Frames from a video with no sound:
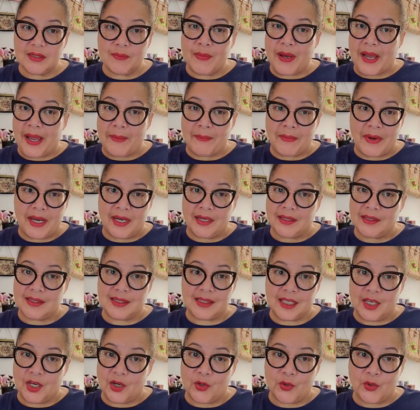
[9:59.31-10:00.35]
by
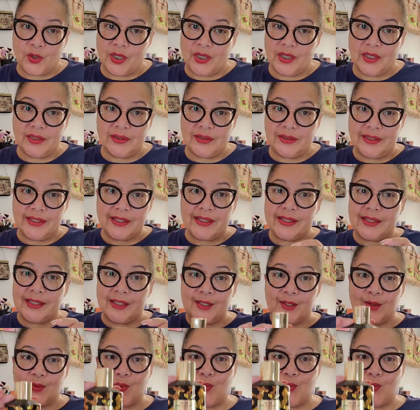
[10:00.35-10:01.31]
Mancera. This is